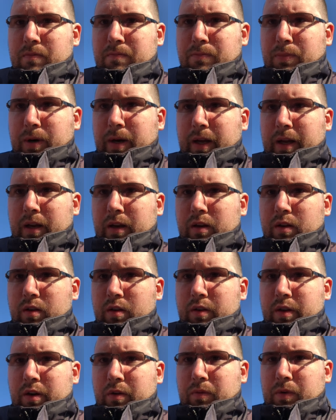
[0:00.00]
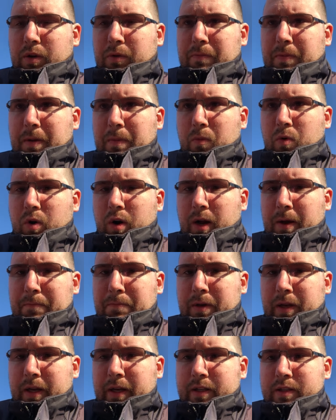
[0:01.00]
But there will be more
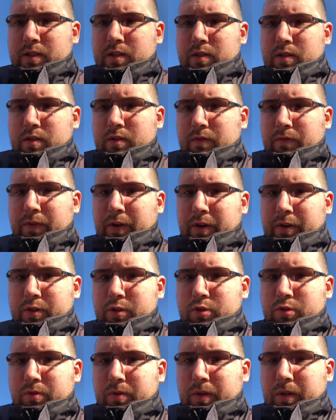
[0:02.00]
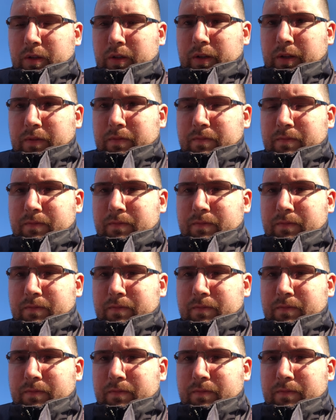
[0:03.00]
updates very shortly.